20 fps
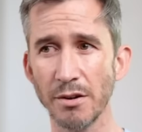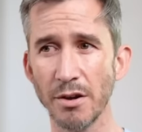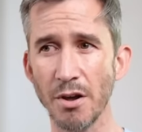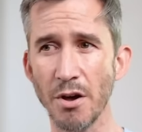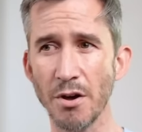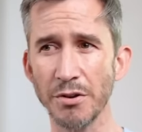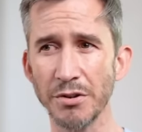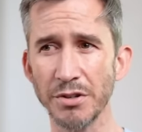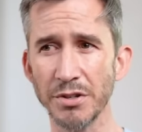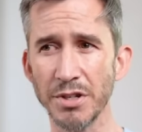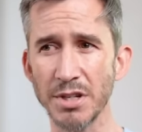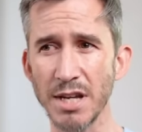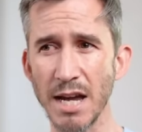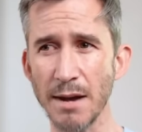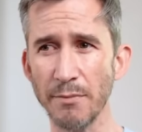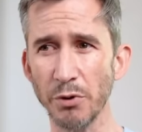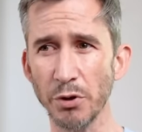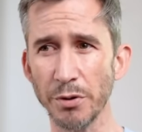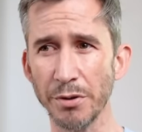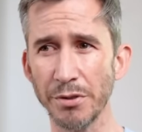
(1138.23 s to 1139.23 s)
On
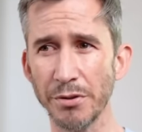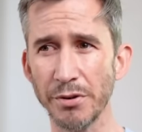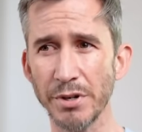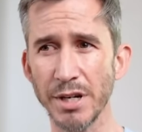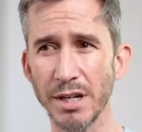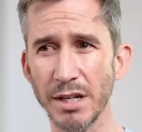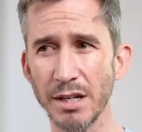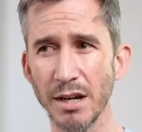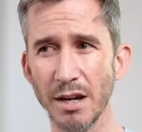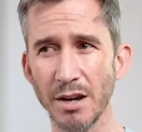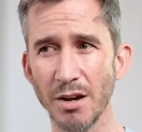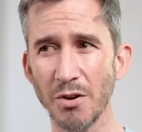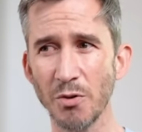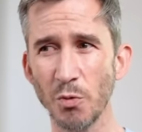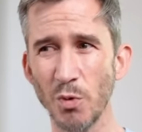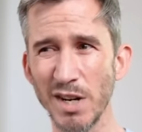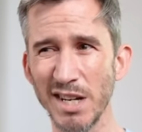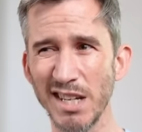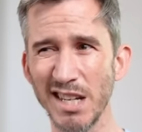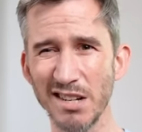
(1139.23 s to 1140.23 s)
Diablo three,
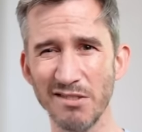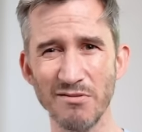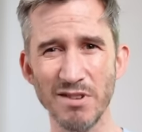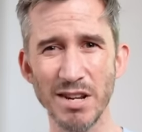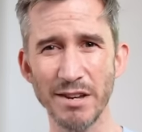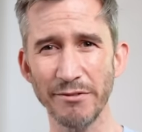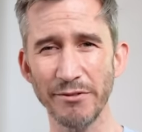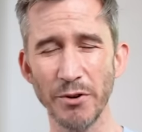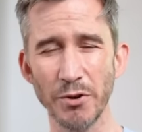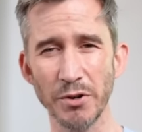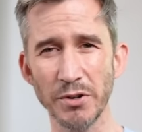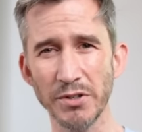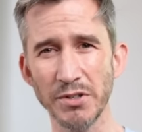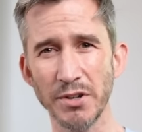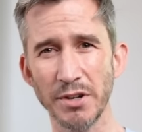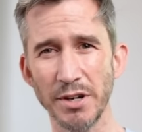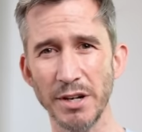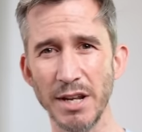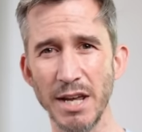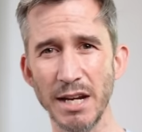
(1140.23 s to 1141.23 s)
we didn't really focus
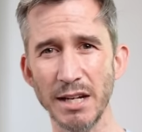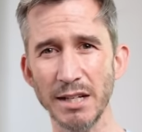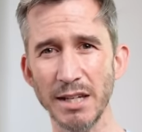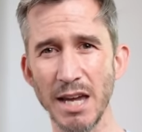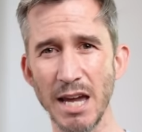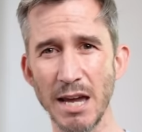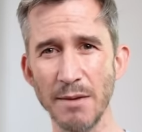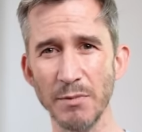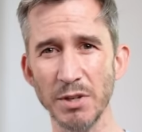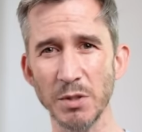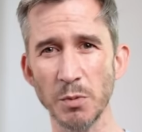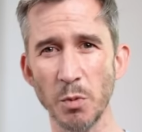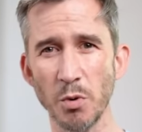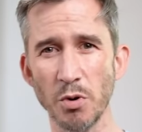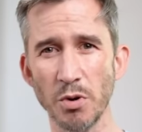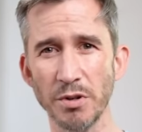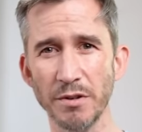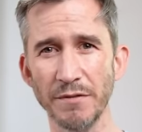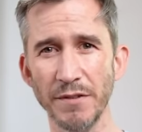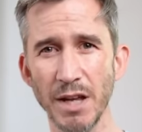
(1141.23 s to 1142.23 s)
on an end game as we
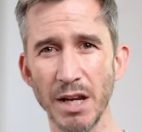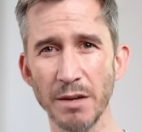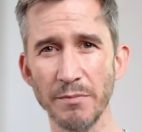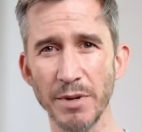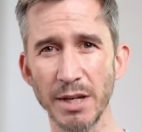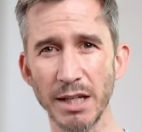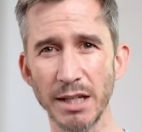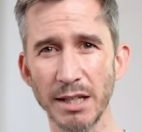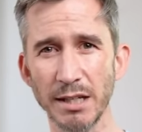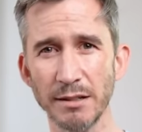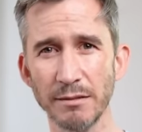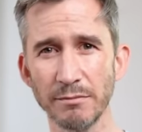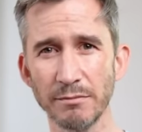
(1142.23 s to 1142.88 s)
were developing it.